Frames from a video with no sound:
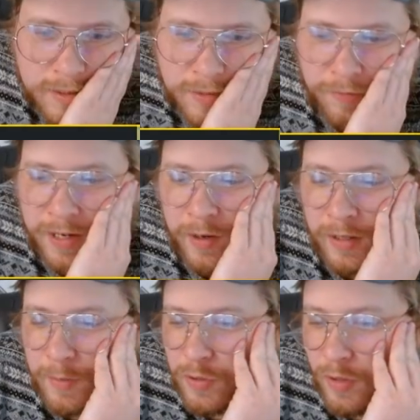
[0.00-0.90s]
It's a
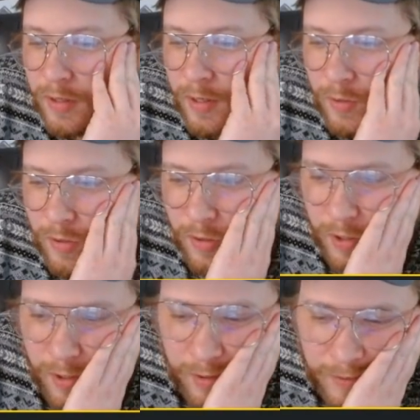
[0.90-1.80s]
fairy. Let me draw another
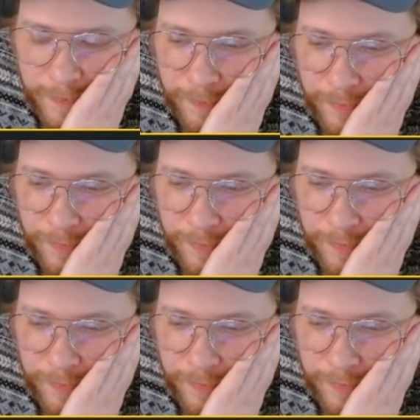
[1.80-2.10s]
card.